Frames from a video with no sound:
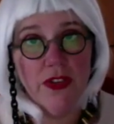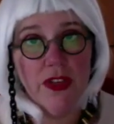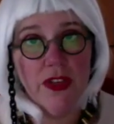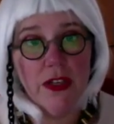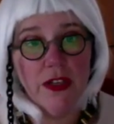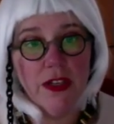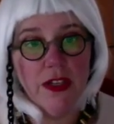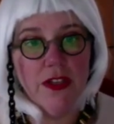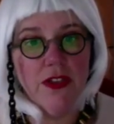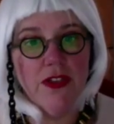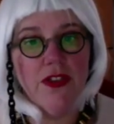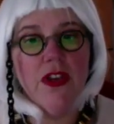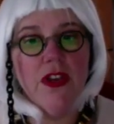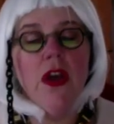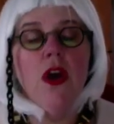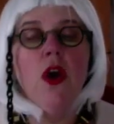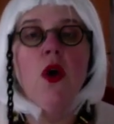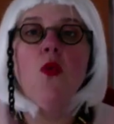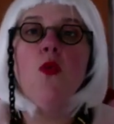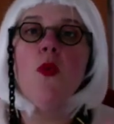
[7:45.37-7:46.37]
sentence
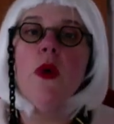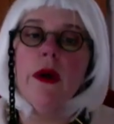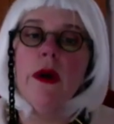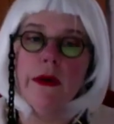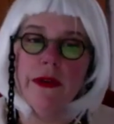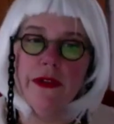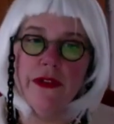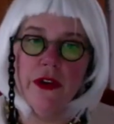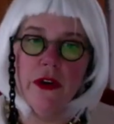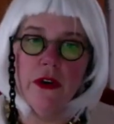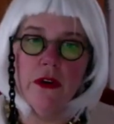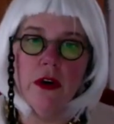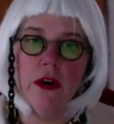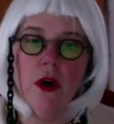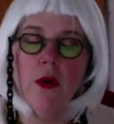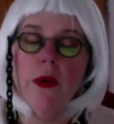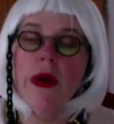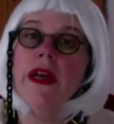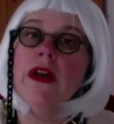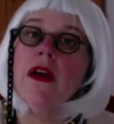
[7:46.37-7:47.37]
where it's all
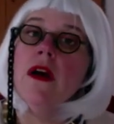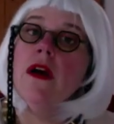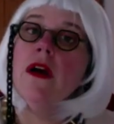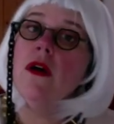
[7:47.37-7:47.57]
going